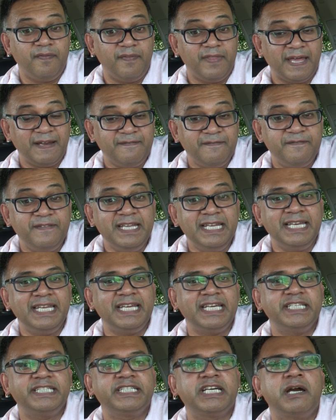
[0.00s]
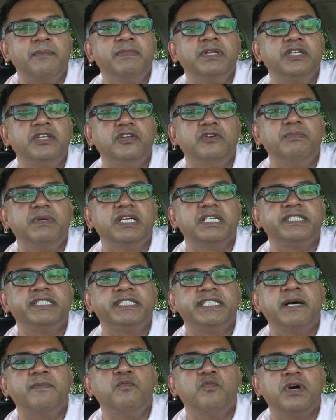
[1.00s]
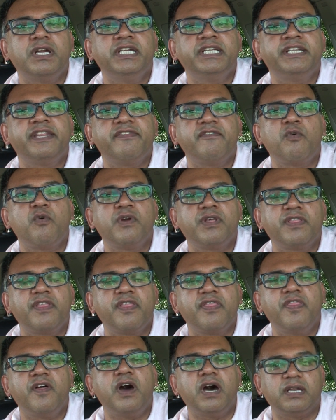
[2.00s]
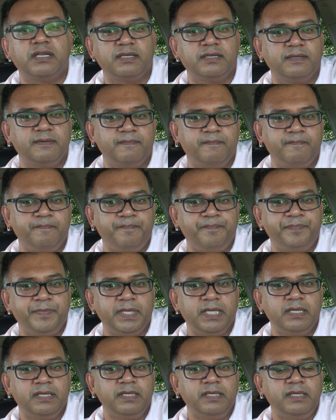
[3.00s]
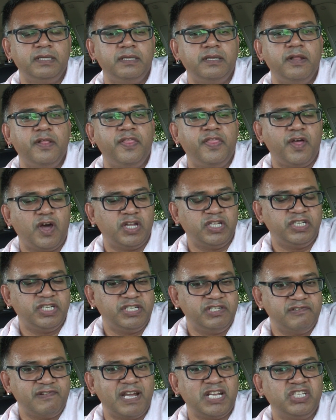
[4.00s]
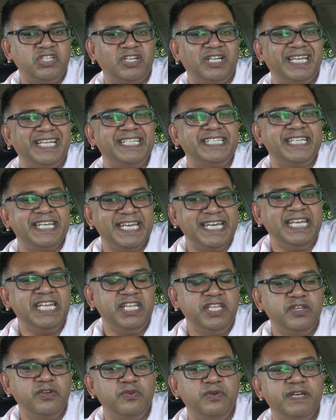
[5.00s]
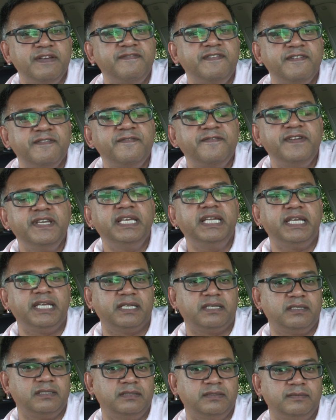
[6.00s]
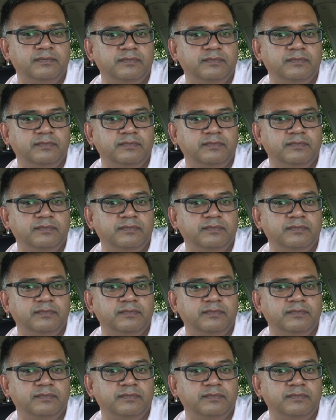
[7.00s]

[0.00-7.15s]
That feeling is coming to you because someone is throwing the thought. Thoughts are directional. It's hitting you if you're feeling it.